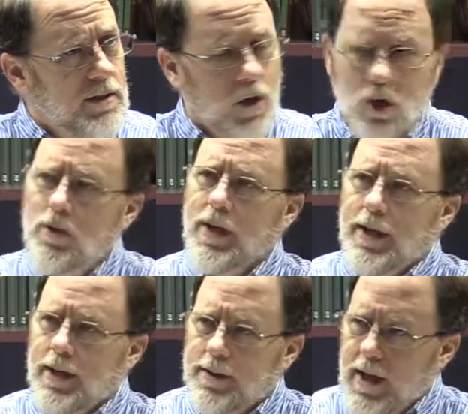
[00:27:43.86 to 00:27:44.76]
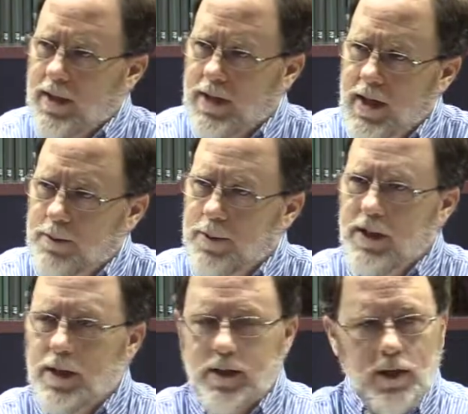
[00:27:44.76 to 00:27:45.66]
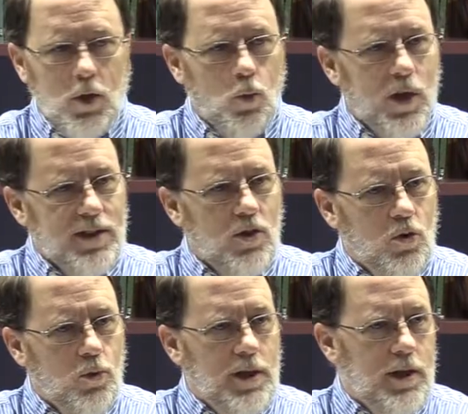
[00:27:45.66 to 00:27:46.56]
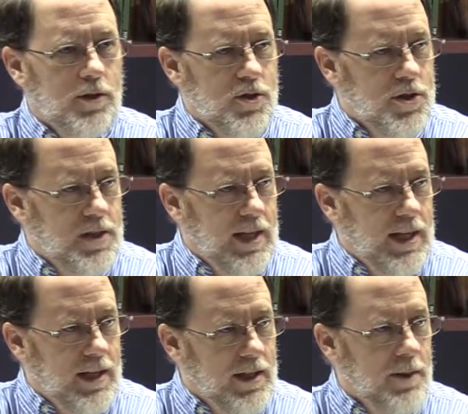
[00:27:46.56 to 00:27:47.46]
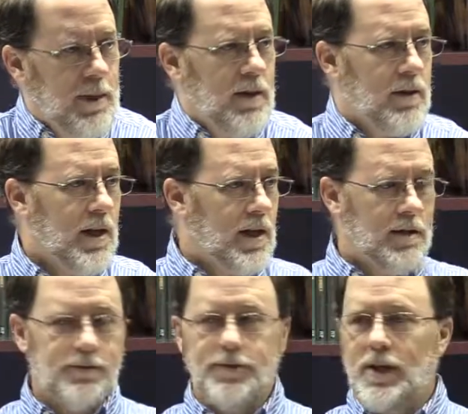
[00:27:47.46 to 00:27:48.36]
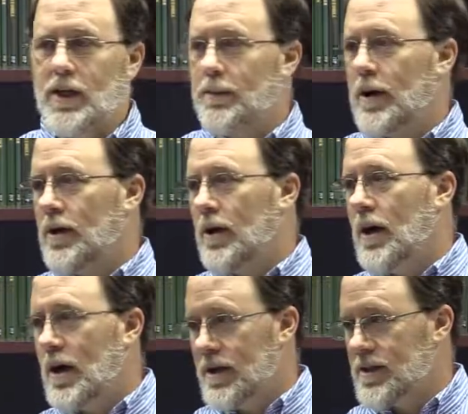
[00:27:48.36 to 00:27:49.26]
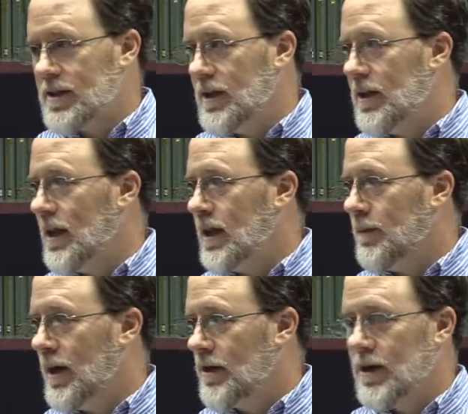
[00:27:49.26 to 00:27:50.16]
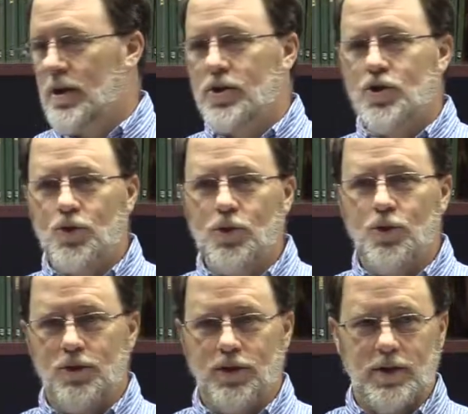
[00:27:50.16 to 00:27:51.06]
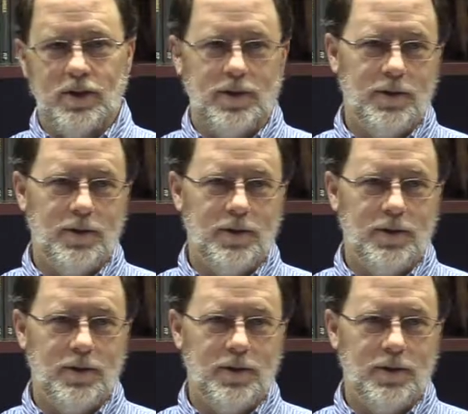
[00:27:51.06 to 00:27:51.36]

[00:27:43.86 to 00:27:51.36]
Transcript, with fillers: No, it, that can't be it. What don't we understand about love and about honesty and about truth?